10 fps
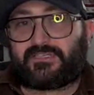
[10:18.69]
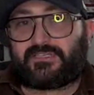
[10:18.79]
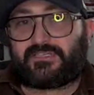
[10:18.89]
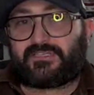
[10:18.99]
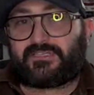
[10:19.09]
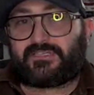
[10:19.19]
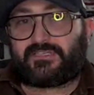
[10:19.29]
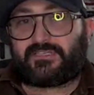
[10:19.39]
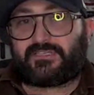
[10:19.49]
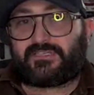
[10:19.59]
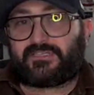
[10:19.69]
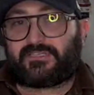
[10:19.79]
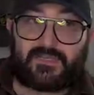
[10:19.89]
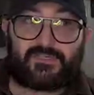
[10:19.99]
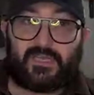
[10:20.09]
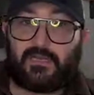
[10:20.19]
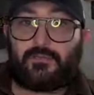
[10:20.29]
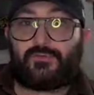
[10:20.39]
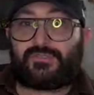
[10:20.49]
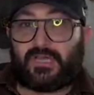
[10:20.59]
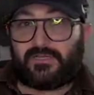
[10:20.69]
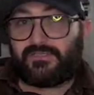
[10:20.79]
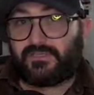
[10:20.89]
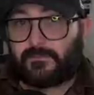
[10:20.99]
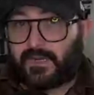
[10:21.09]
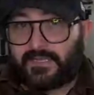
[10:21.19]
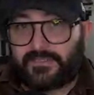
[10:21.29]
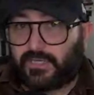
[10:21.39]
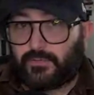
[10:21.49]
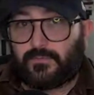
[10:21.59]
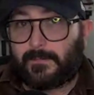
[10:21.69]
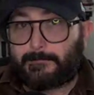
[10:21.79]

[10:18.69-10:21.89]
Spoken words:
Because they're potentially going to lose tons of money too.